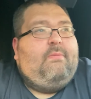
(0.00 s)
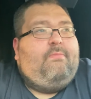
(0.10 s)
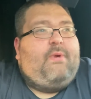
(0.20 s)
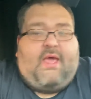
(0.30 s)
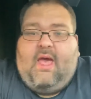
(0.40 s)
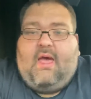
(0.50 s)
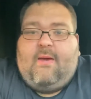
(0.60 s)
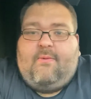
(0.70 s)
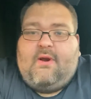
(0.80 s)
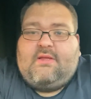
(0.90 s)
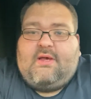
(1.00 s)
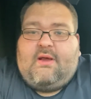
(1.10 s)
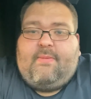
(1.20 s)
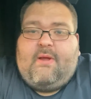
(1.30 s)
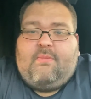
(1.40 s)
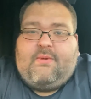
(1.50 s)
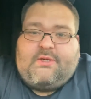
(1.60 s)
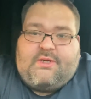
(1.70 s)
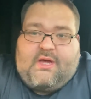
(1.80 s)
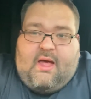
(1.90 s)
But yeah, I want to talk about a
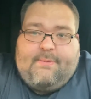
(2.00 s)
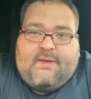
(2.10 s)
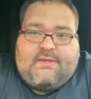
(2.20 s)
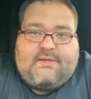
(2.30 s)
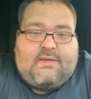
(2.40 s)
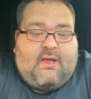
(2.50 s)
bunch of topics.